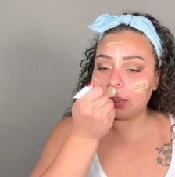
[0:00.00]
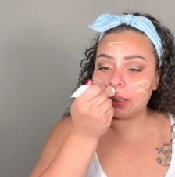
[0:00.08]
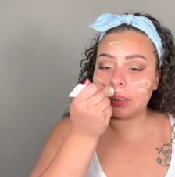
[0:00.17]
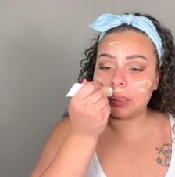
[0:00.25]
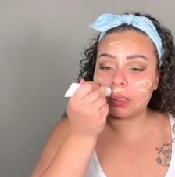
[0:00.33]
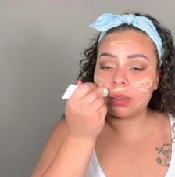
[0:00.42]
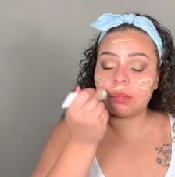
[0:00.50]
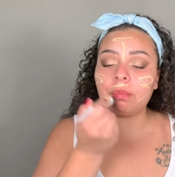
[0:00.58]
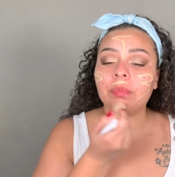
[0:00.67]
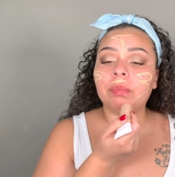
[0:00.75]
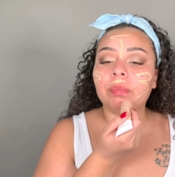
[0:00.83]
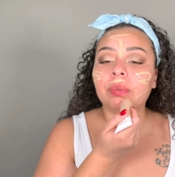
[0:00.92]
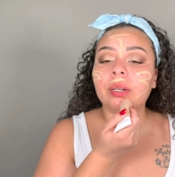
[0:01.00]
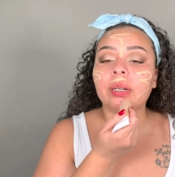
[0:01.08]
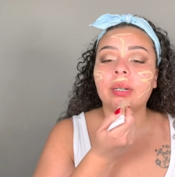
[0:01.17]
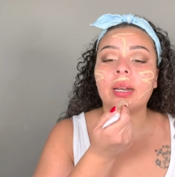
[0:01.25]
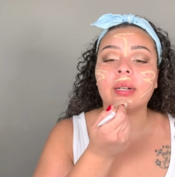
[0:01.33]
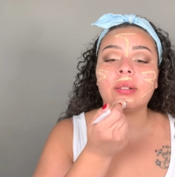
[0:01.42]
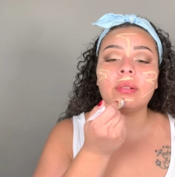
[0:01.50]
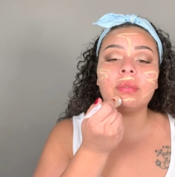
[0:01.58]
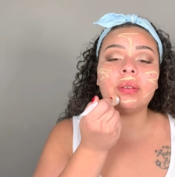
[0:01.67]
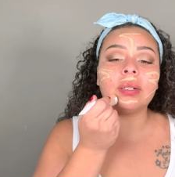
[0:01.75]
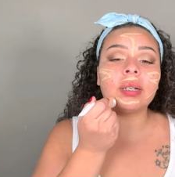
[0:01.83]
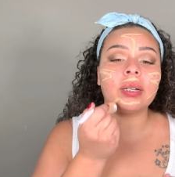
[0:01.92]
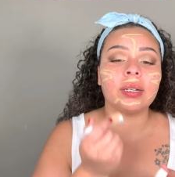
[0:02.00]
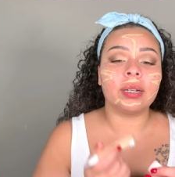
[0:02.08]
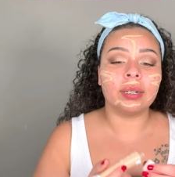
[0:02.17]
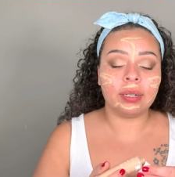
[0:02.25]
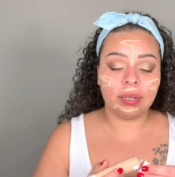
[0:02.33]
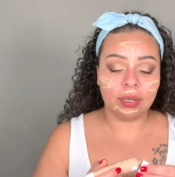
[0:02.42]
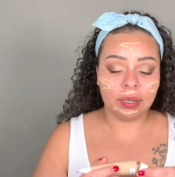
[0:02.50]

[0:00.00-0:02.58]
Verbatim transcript: Essence Pretty Natural Foundation.